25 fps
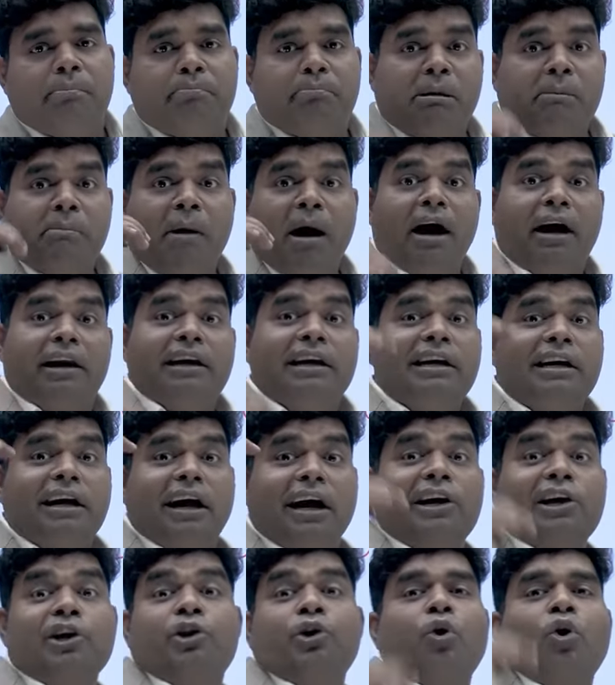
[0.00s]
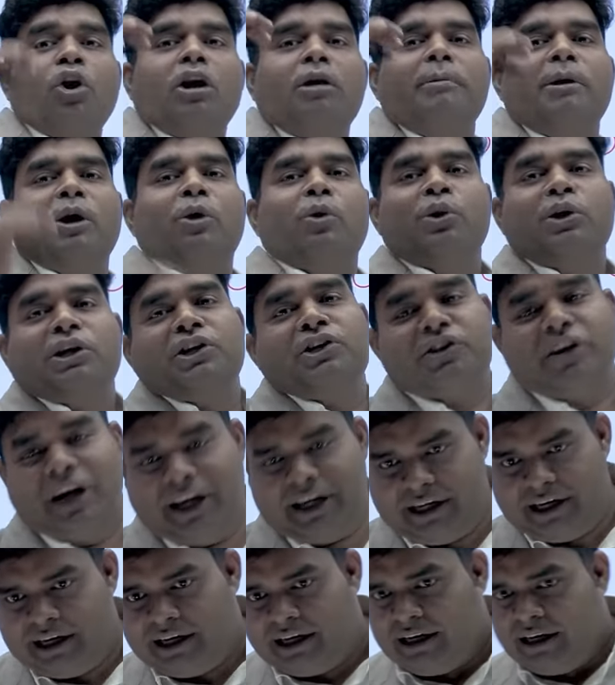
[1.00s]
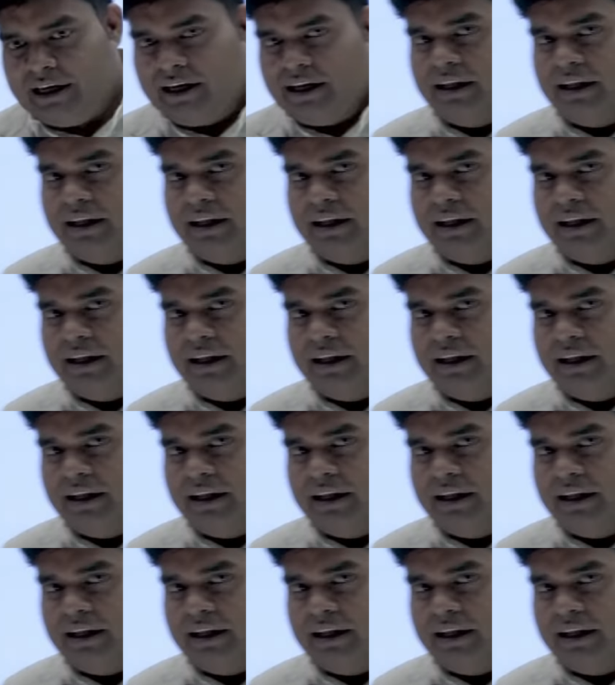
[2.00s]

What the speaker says: bimari control mein honi chahiye.